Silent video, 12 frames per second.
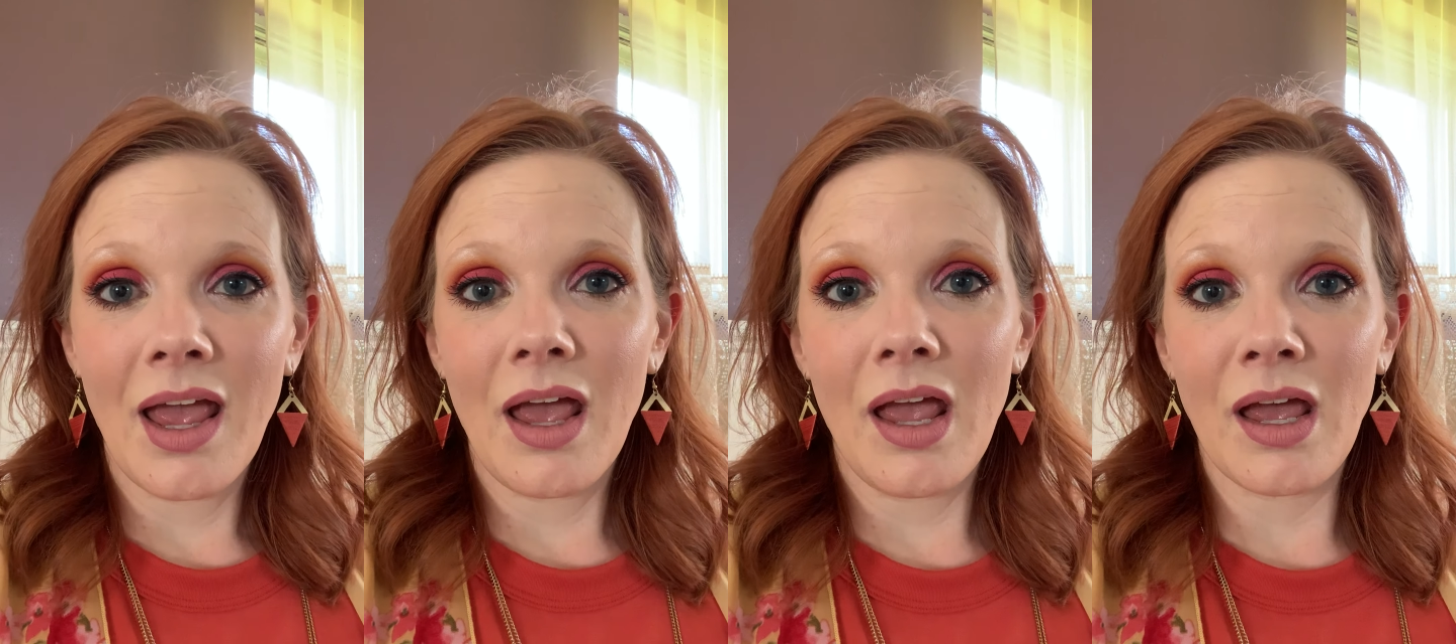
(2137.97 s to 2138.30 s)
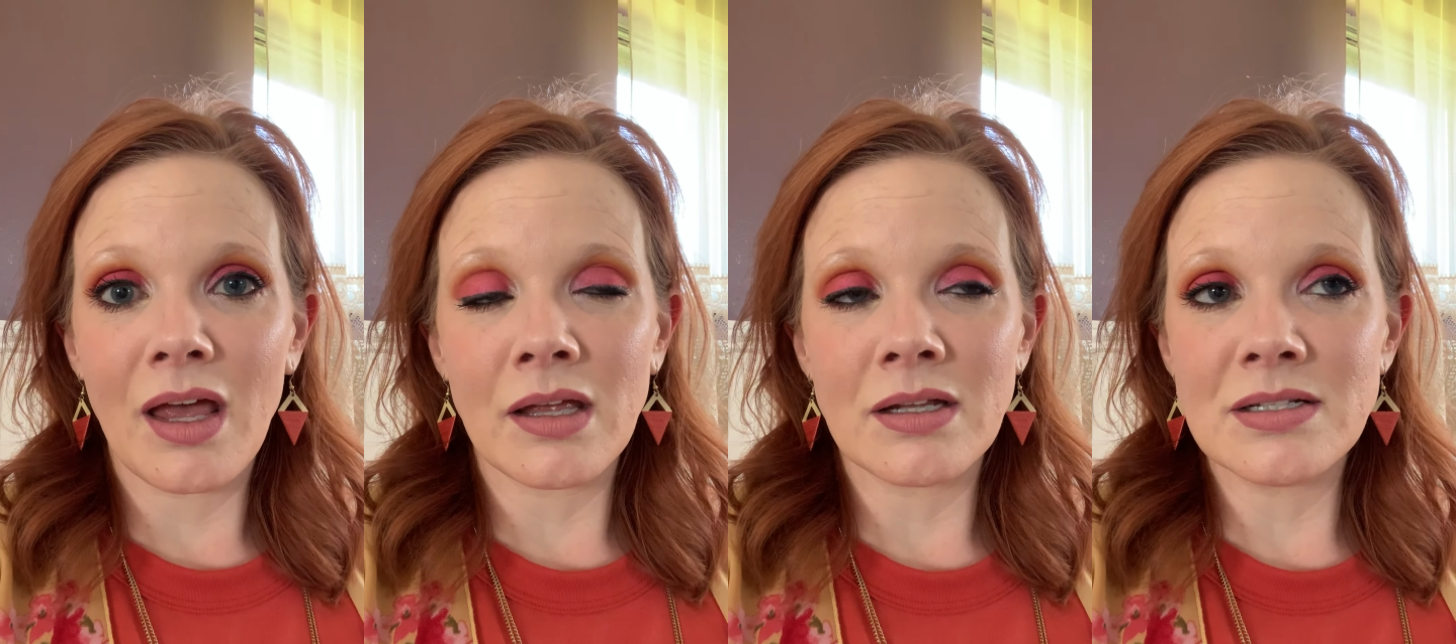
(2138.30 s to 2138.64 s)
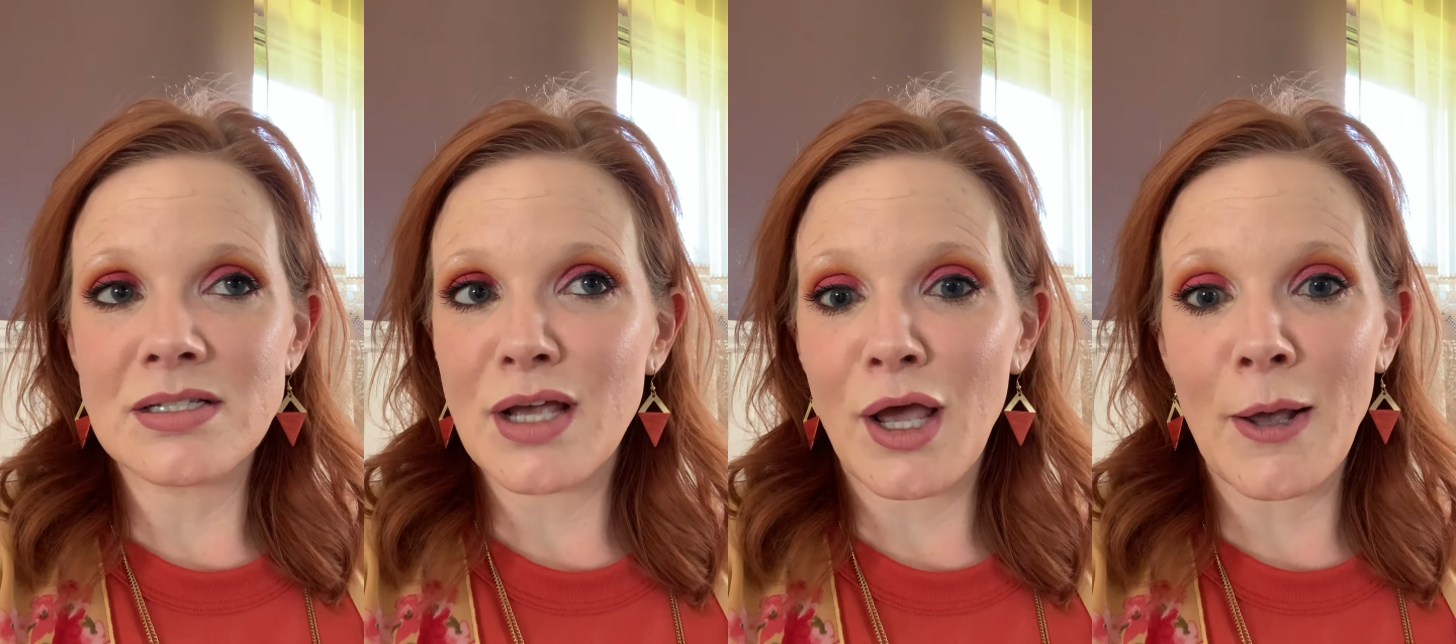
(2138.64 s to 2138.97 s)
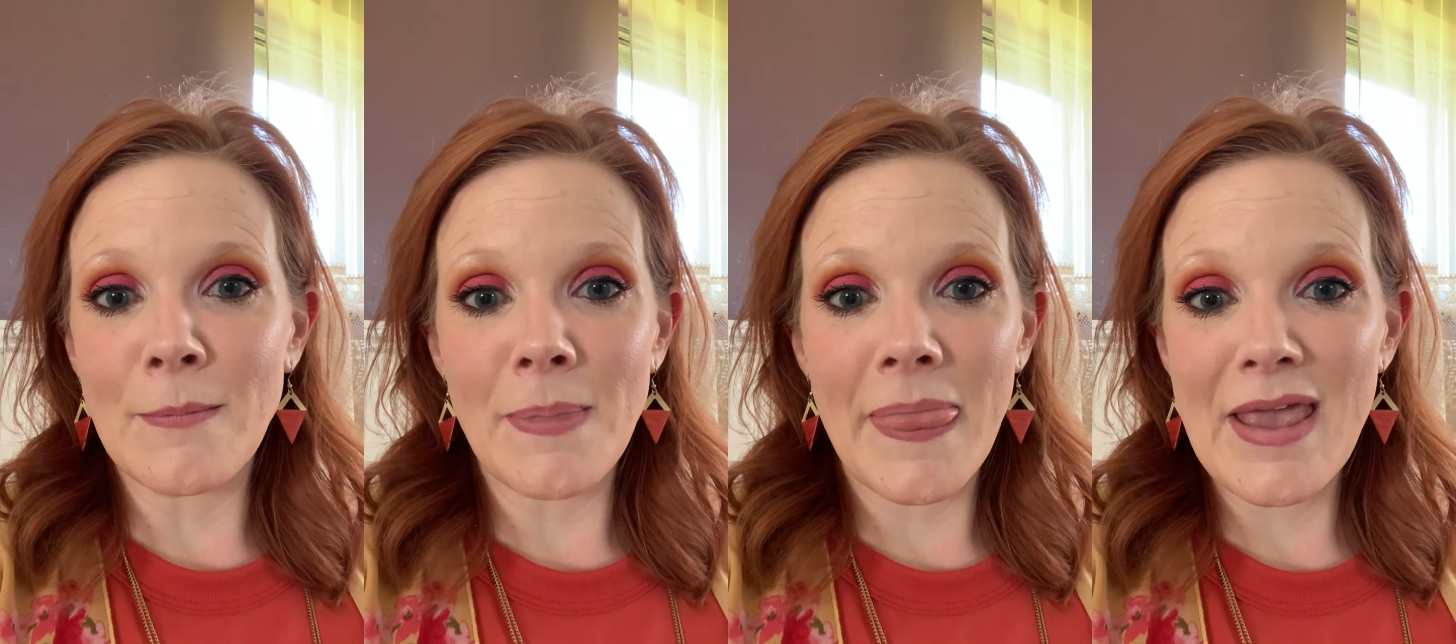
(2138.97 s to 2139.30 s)
And
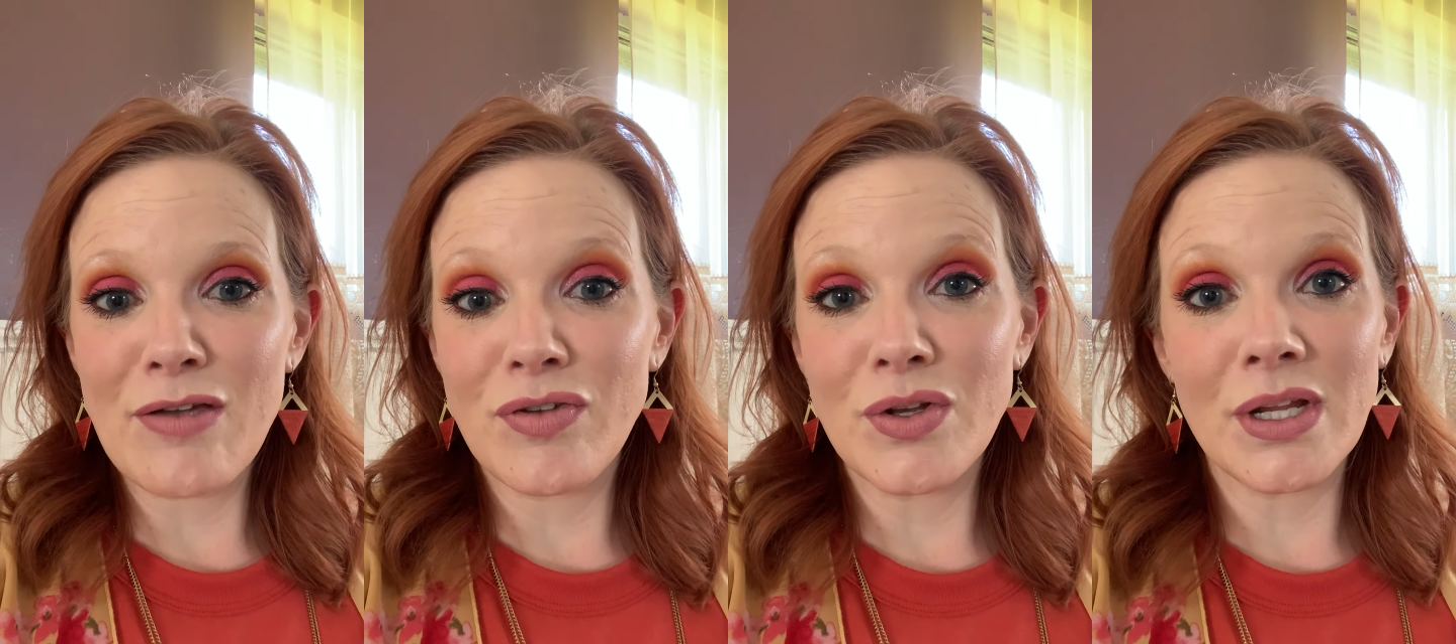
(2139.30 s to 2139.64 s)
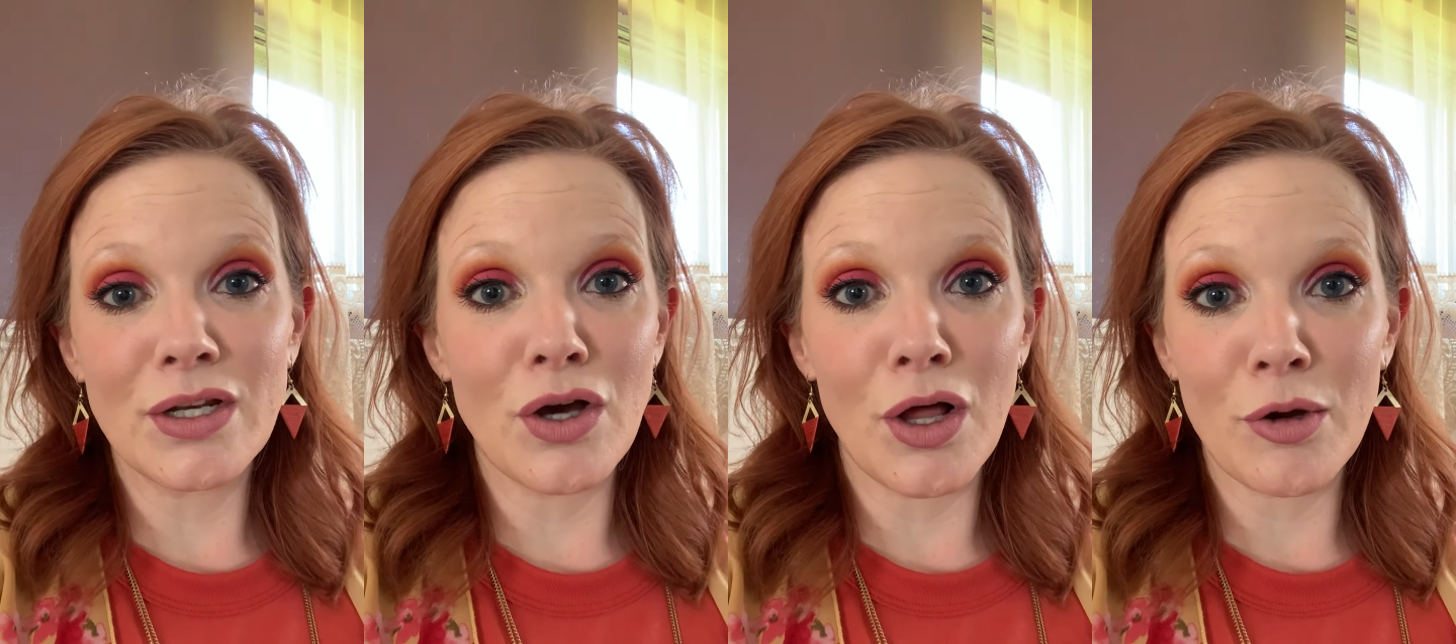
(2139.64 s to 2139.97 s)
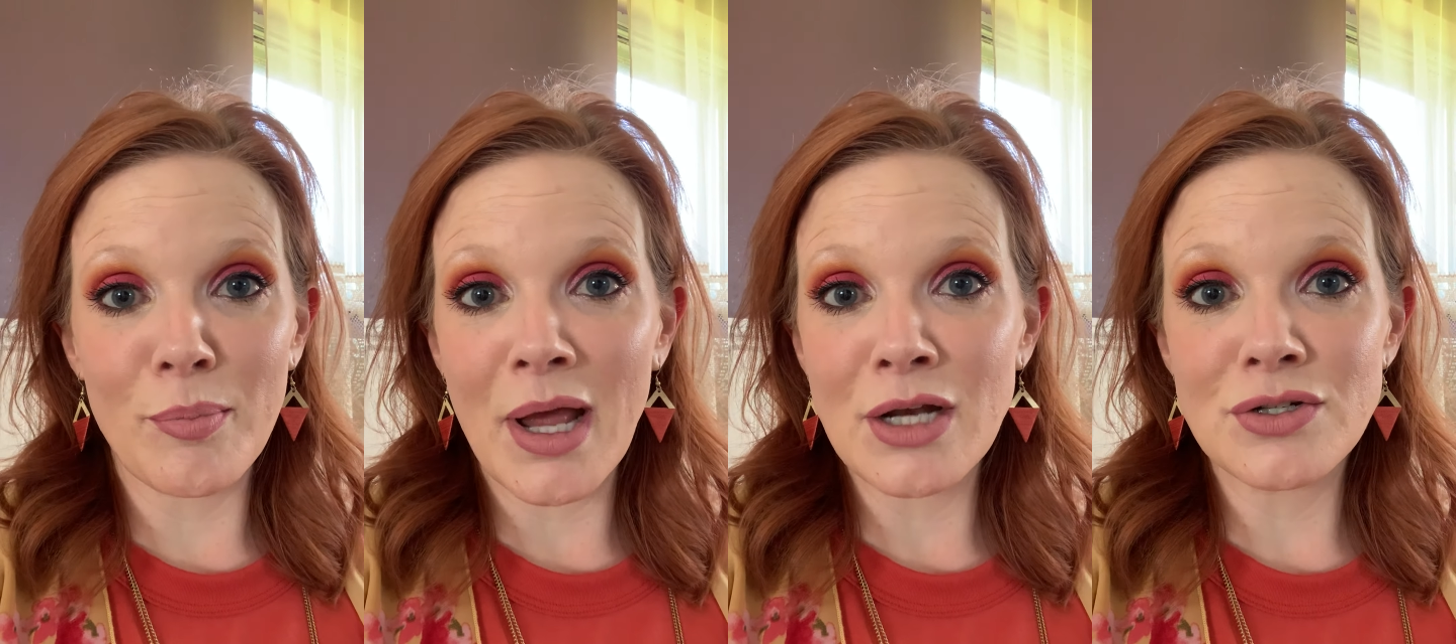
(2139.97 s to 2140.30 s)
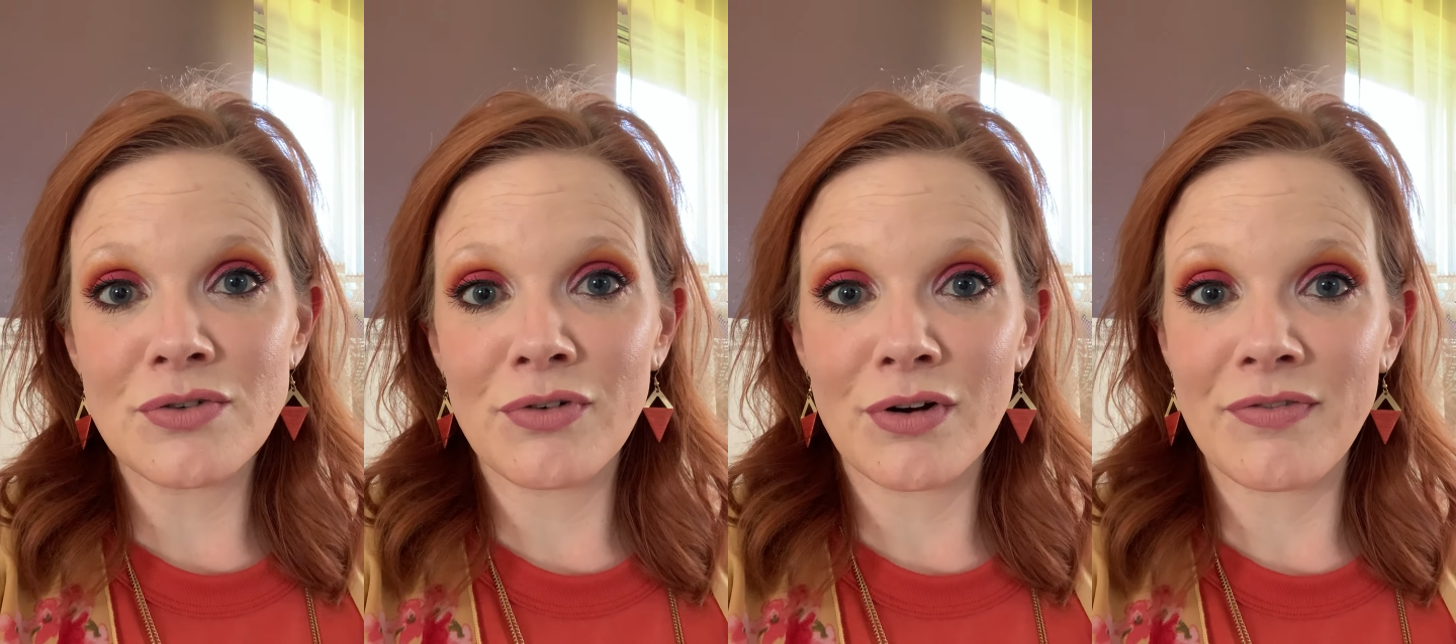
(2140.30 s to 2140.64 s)
if you need color
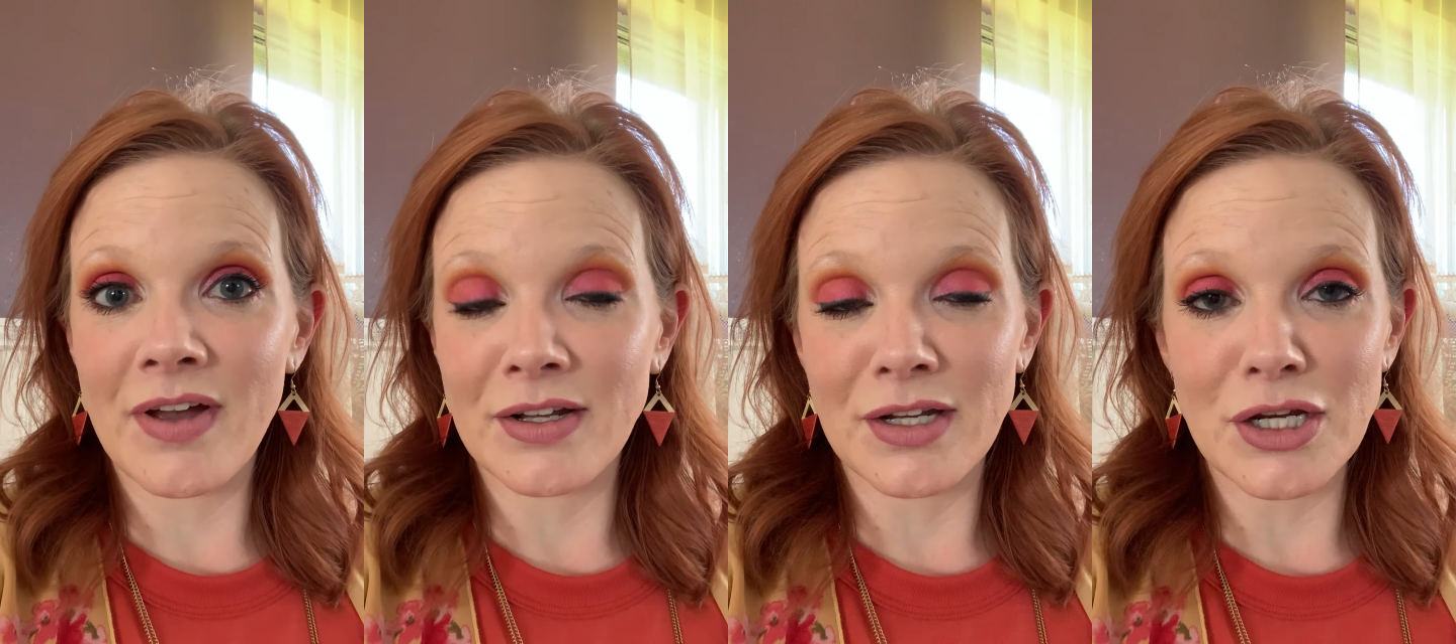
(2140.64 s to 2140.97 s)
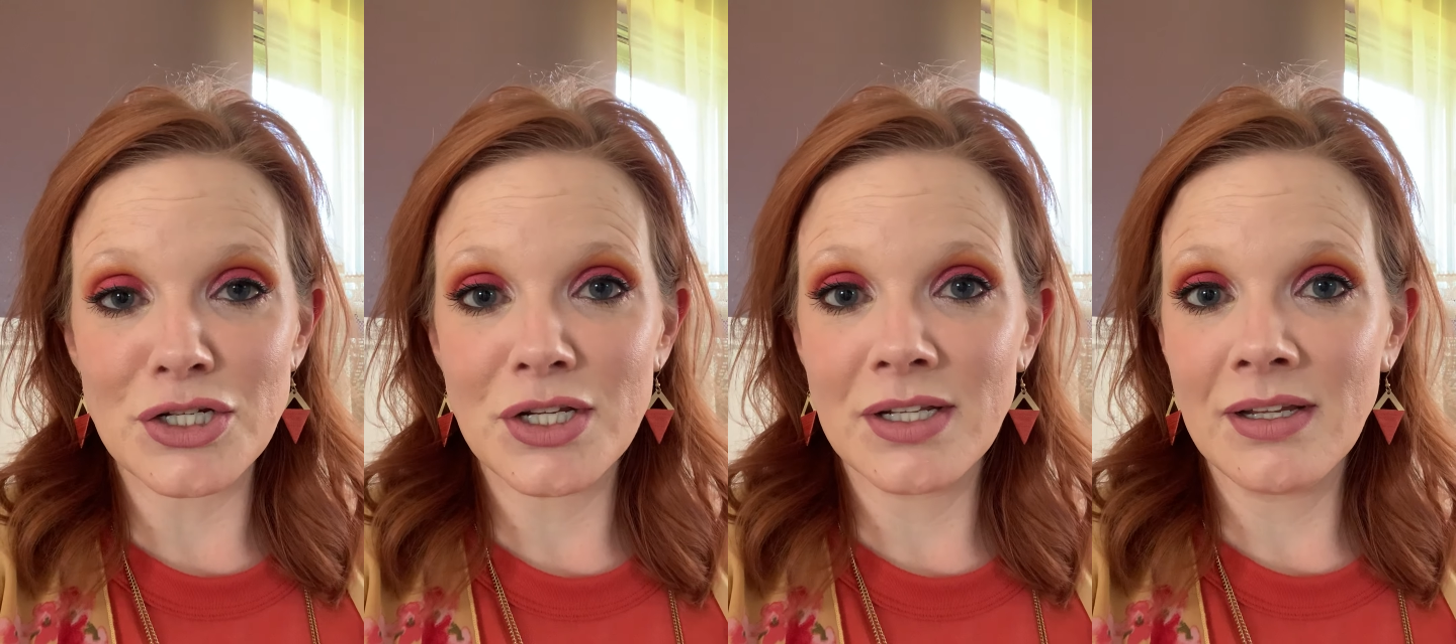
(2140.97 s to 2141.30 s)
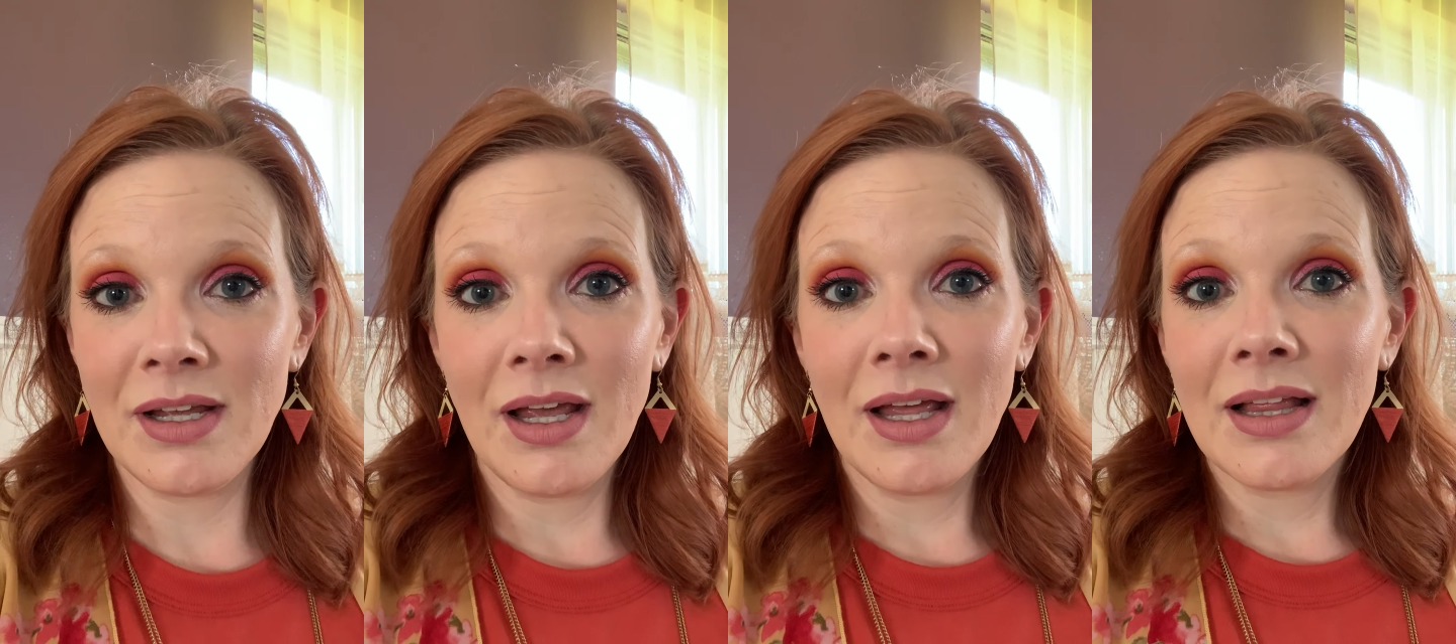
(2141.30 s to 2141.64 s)
matched for a foundation,